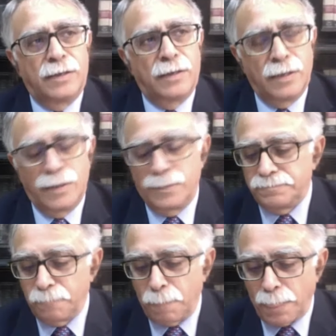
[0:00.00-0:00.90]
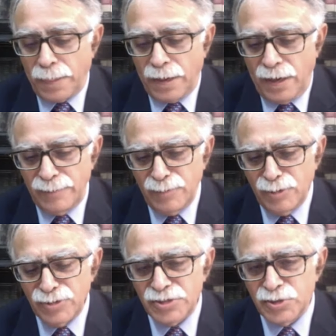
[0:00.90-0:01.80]
I'm
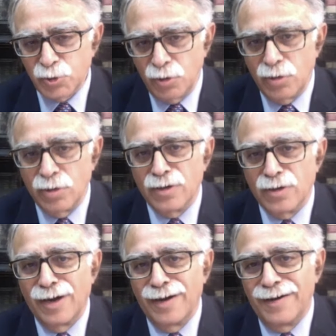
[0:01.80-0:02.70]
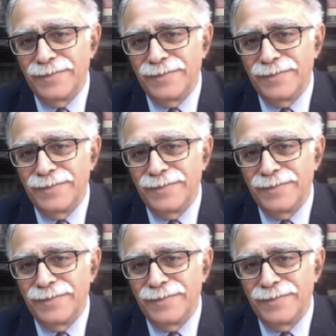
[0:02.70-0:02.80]
not sure